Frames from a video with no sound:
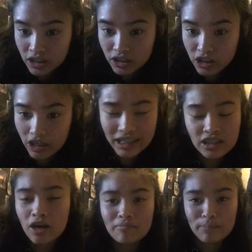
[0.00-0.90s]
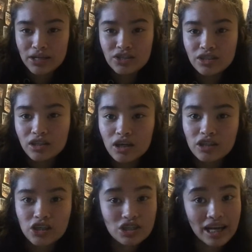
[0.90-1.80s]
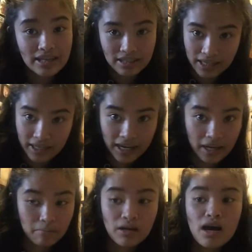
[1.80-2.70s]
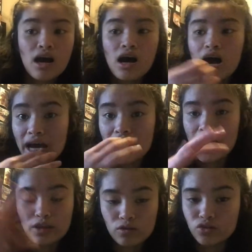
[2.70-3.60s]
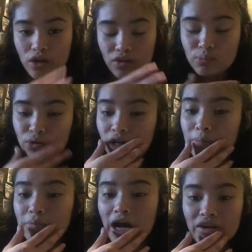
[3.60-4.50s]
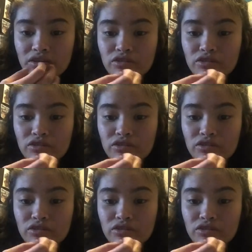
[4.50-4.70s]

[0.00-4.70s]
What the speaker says: So it's not mentioned a lot because she has a nickname that I used throughout the book, but